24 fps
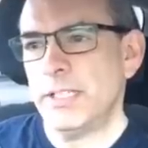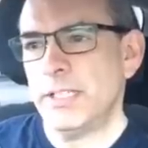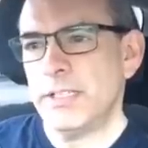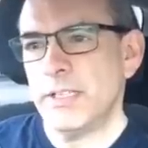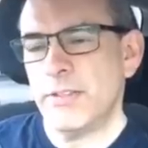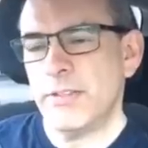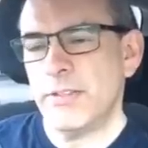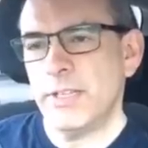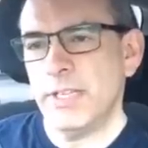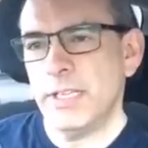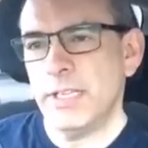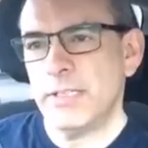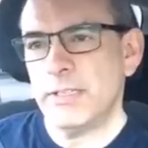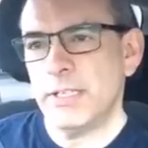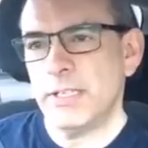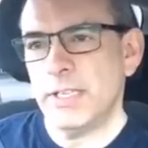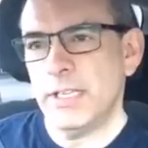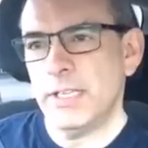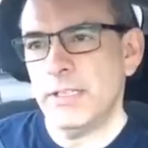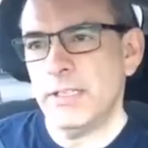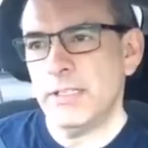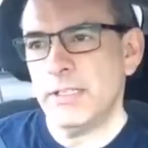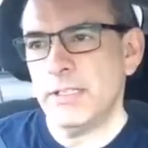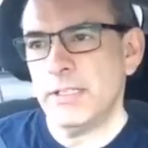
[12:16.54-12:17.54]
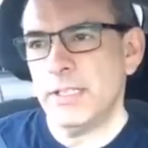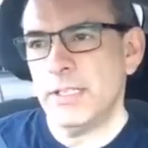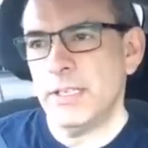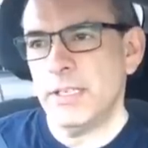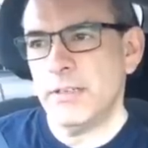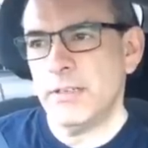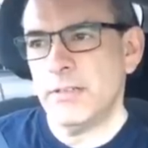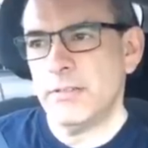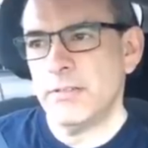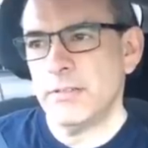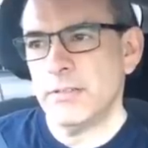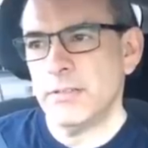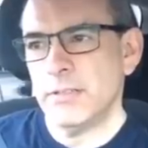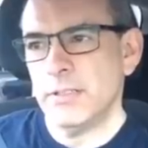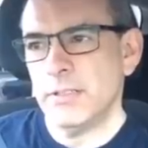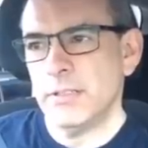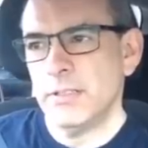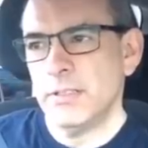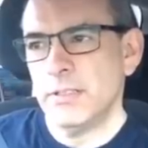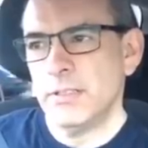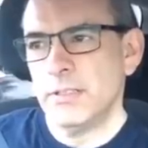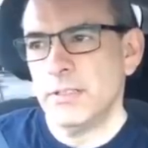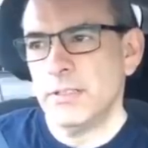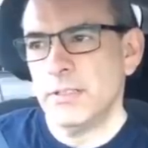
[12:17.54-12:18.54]
But we like to think that,
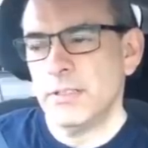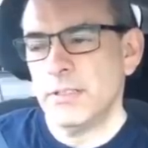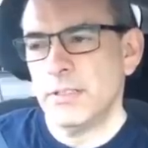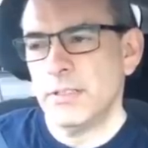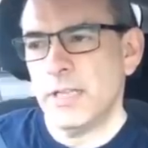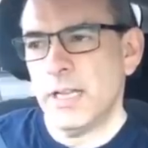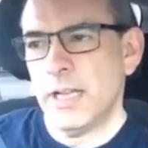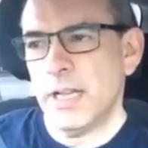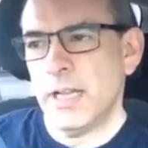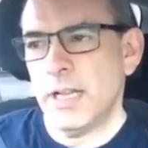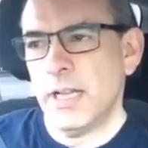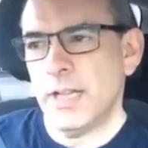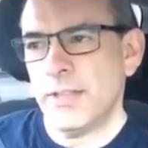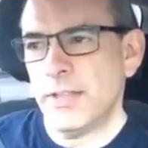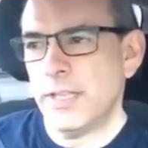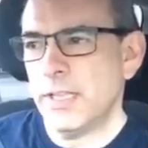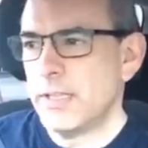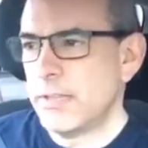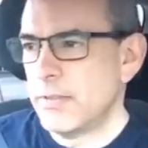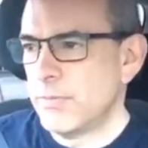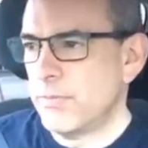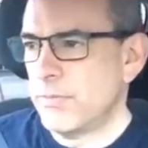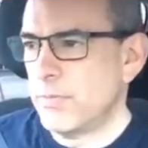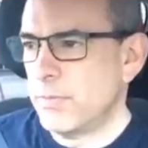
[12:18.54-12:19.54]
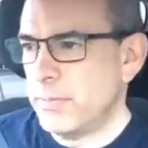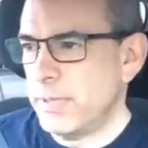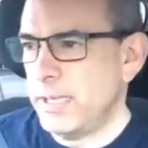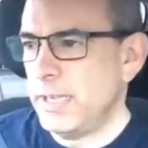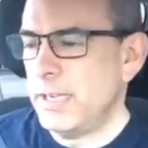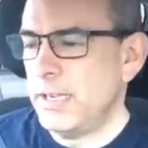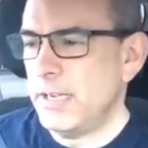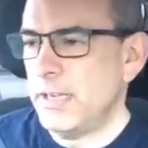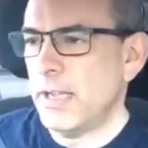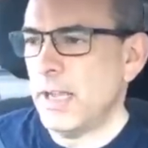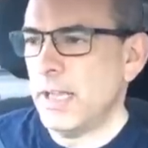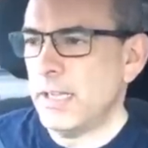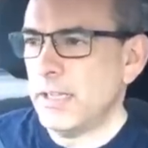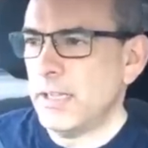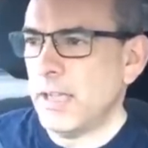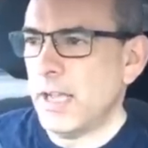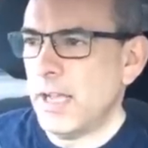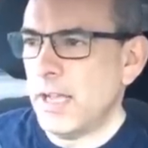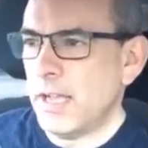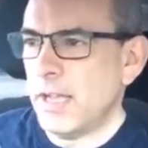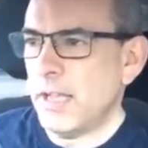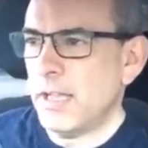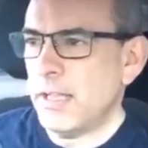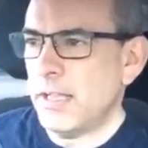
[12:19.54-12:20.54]
you know, I think for
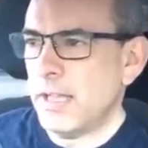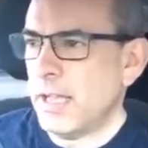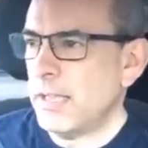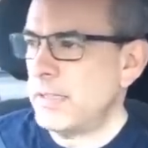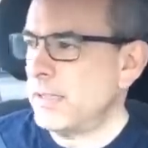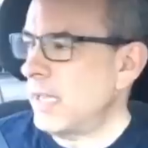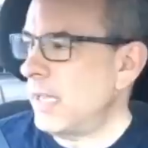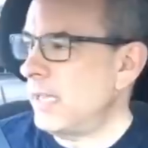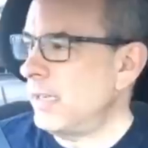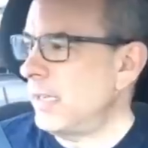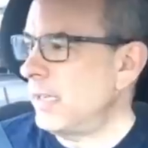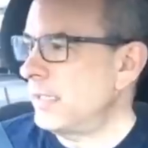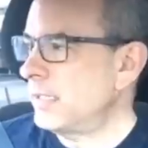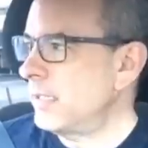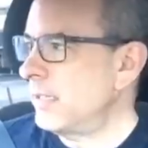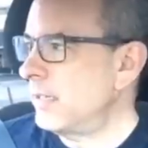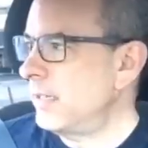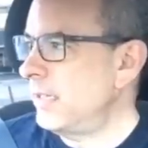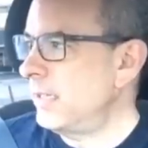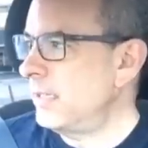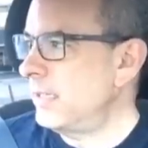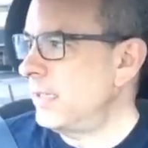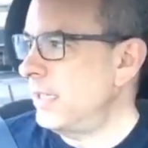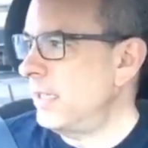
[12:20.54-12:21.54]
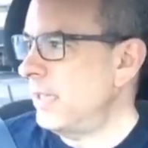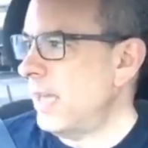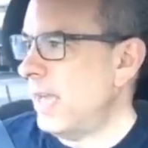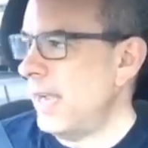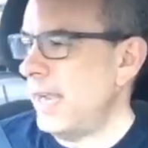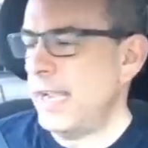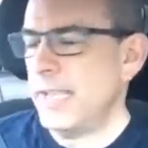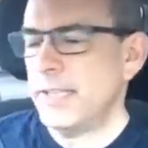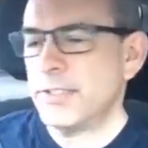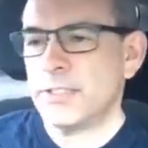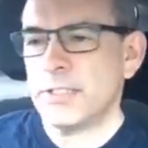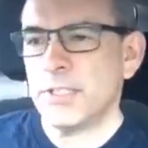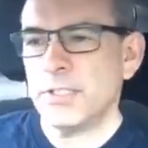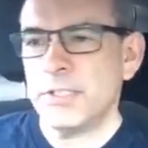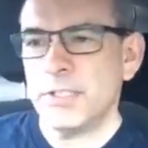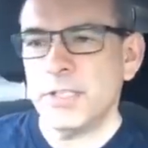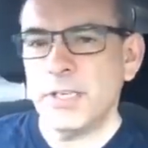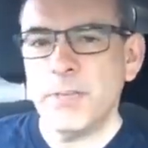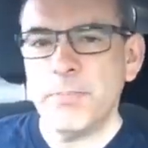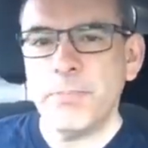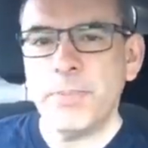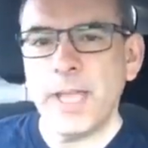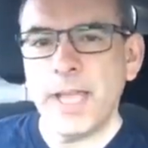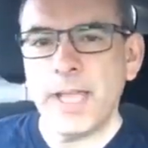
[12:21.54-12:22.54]
me, I like to think
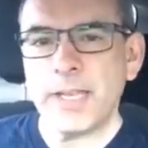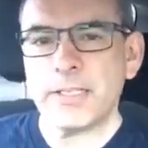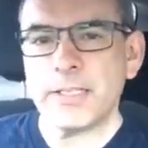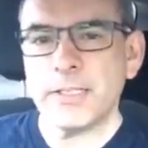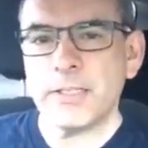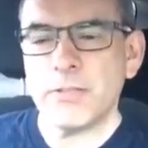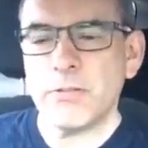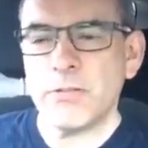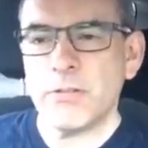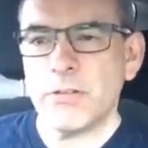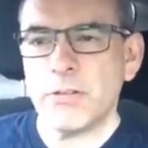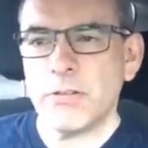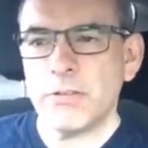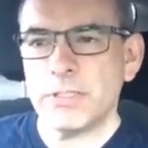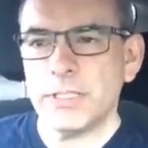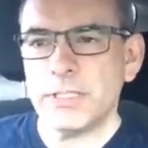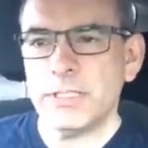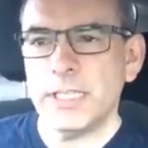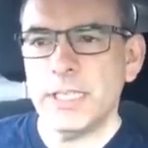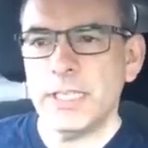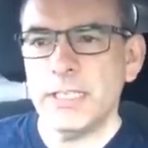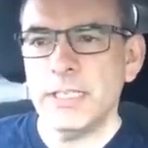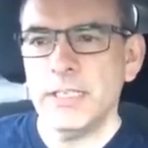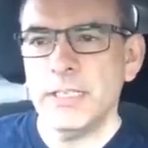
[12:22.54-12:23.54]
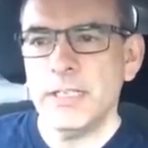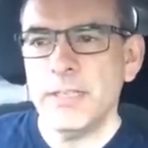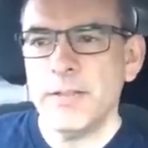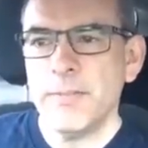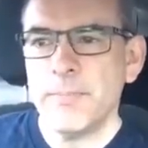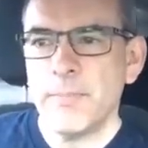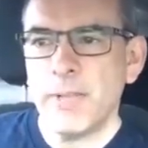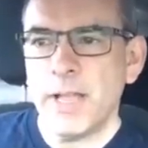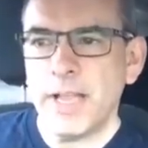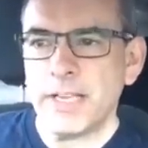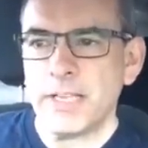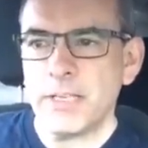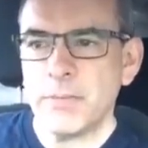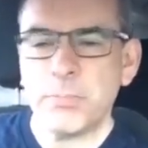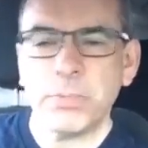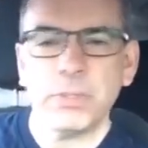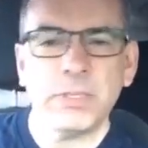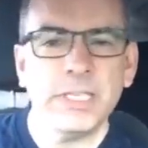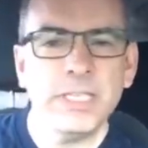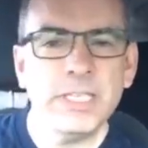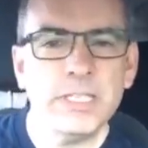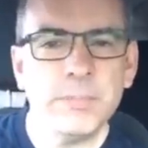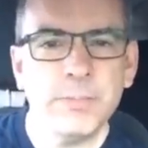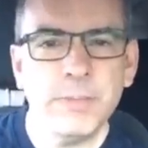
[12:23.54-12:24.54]
that I had such an impact in the world and that
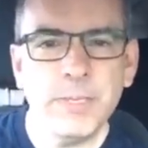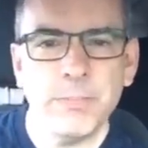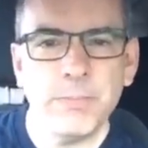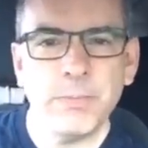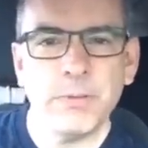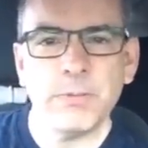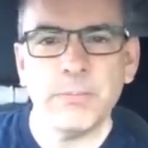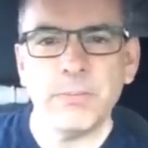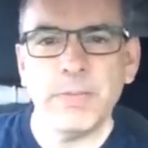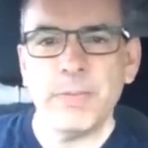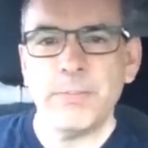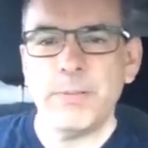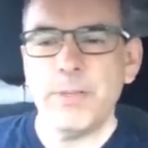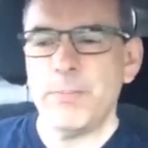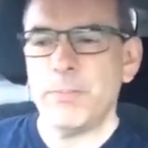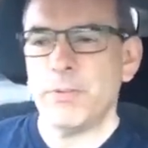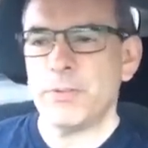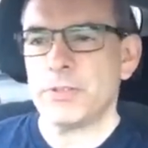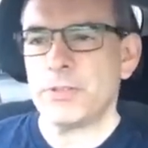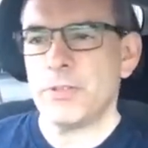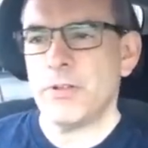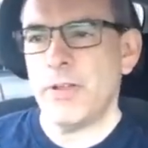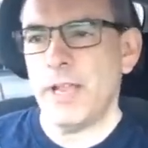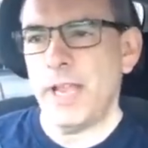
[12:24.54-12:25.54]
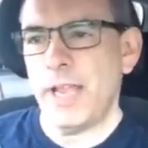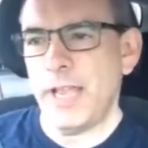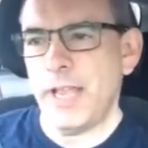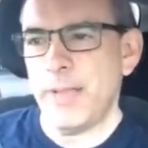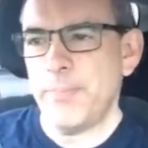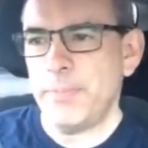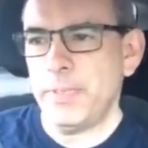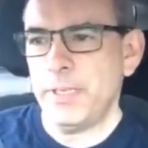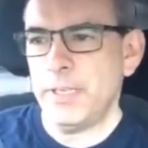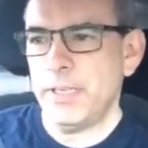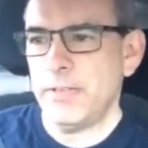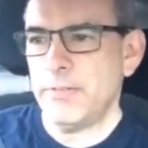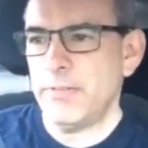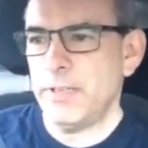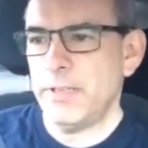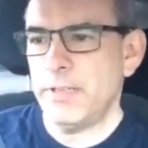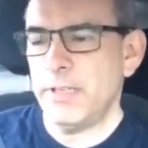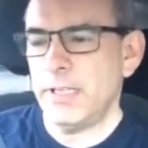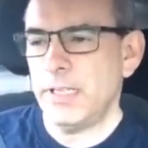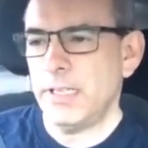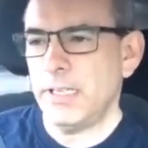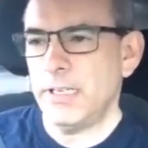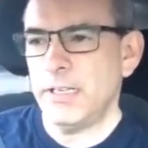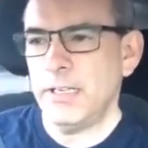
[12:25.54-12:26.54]
I could please people and make people so
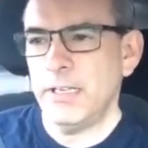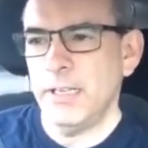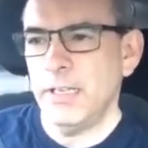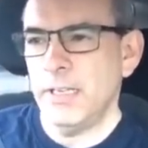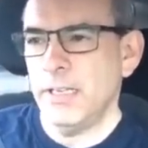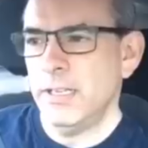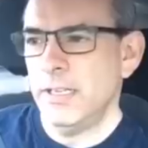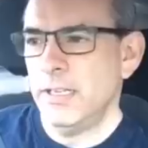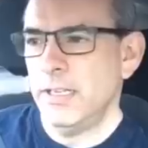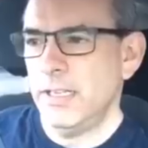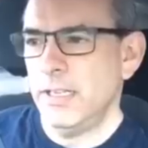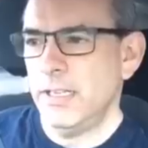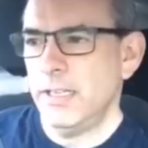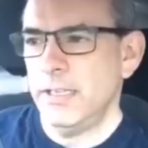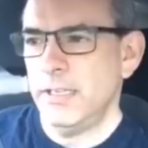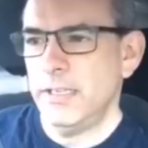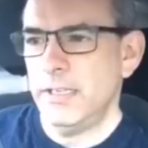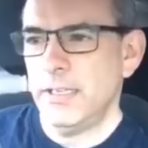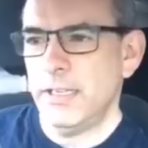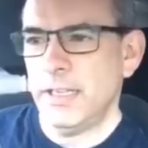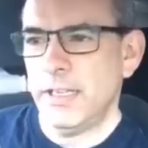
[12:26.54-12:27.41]
happy and everything.